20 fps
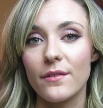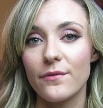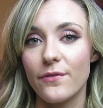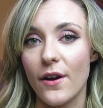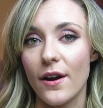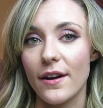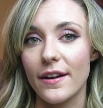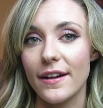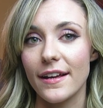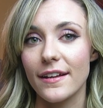and
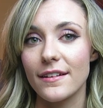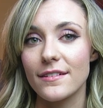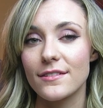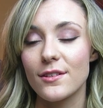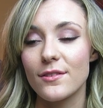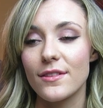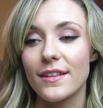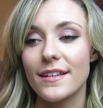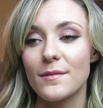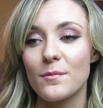farting
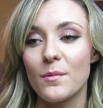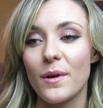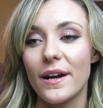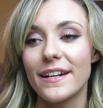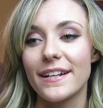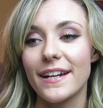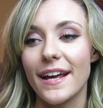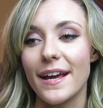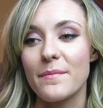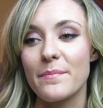so that
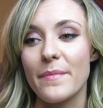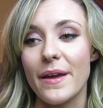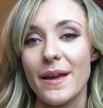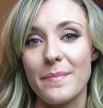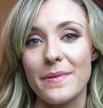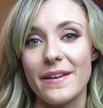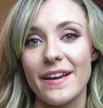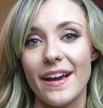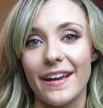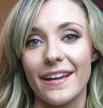one day
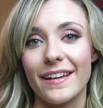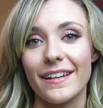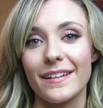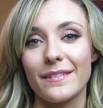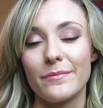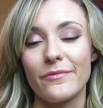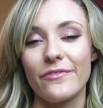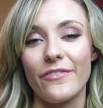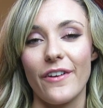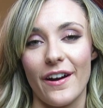maybe I can
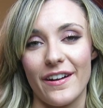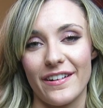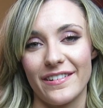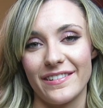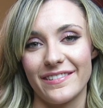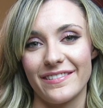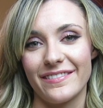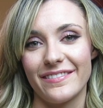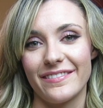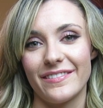fart
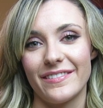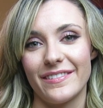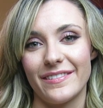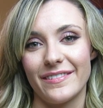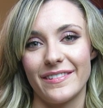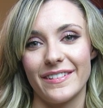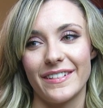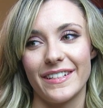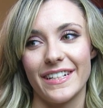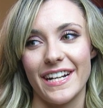
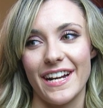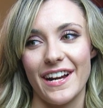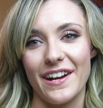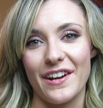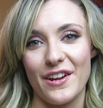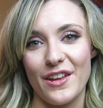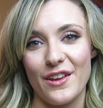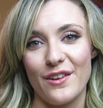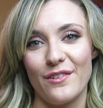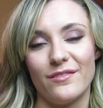
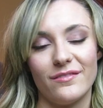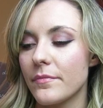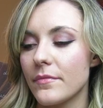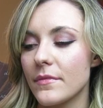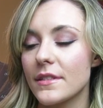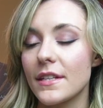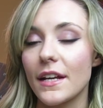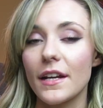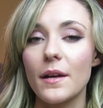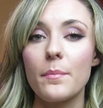near you.
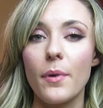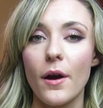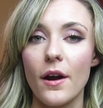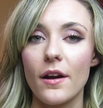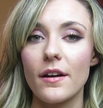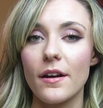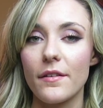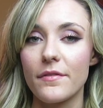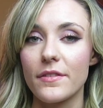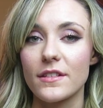Second
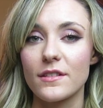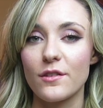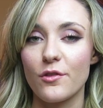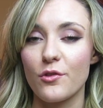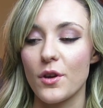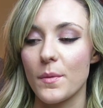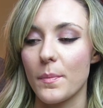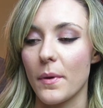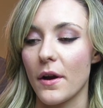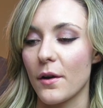part of this
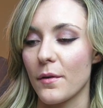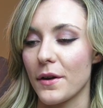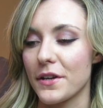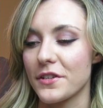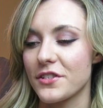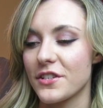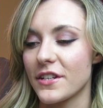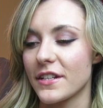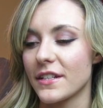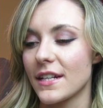3-part
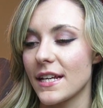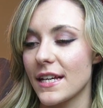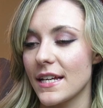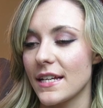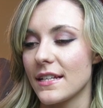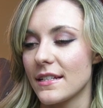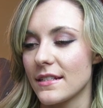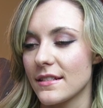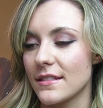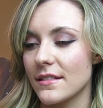question
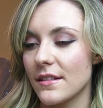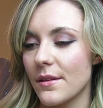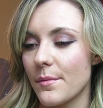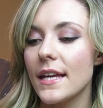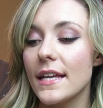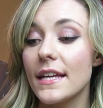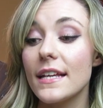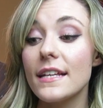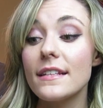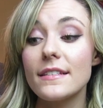is
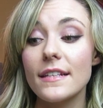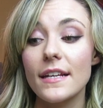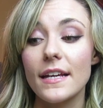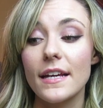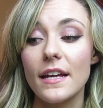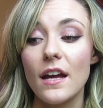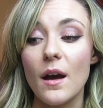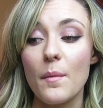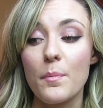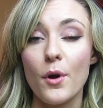
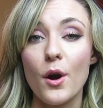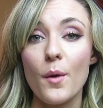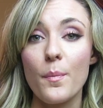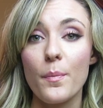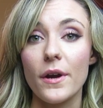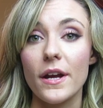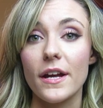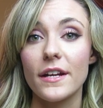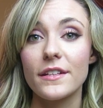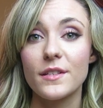it
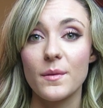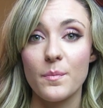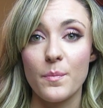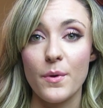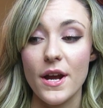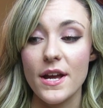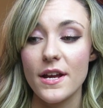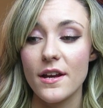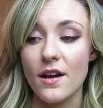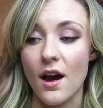appropriate to
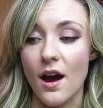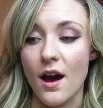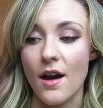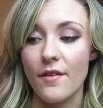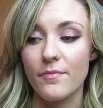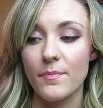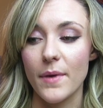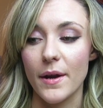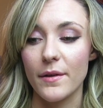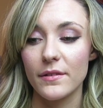break
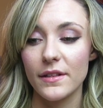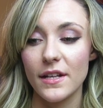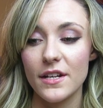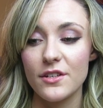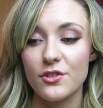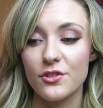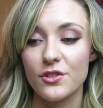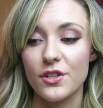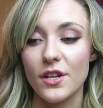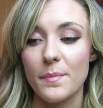off my
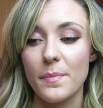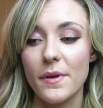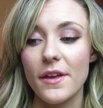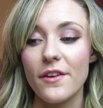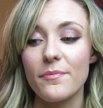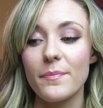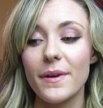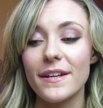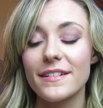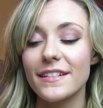relationship
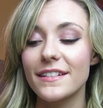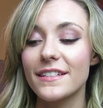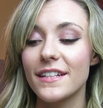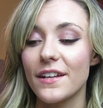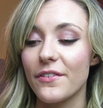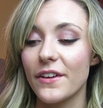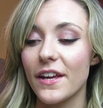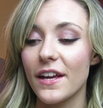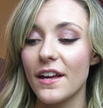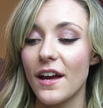if my
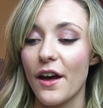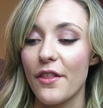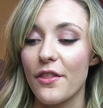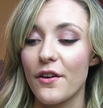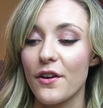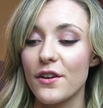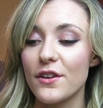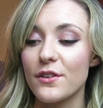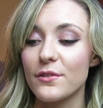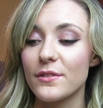significant
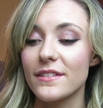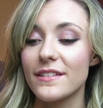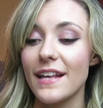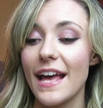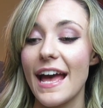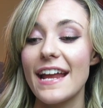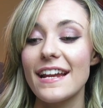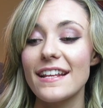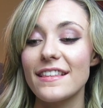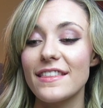other uses
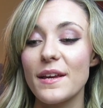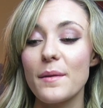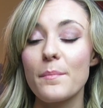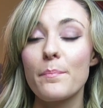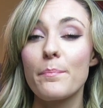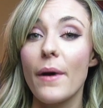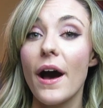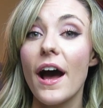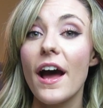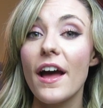
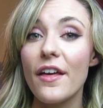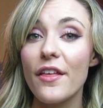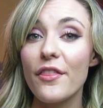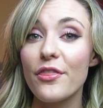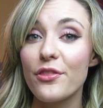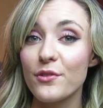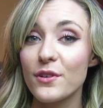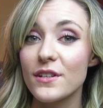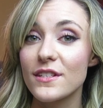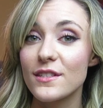anything but
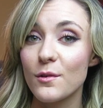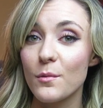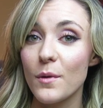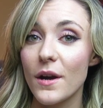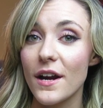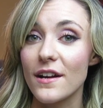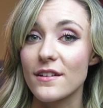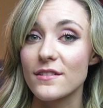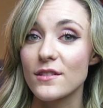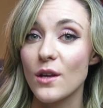3
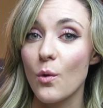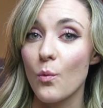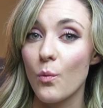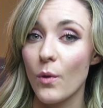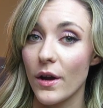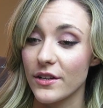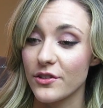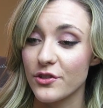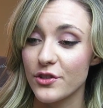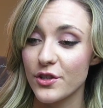squares
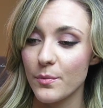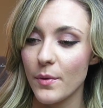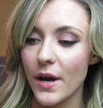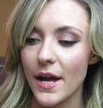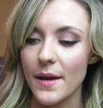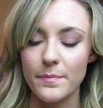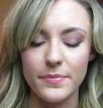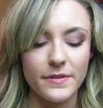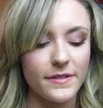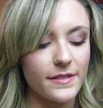when she
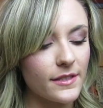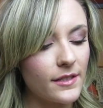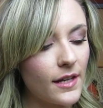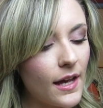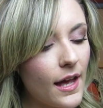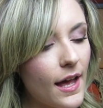wipes?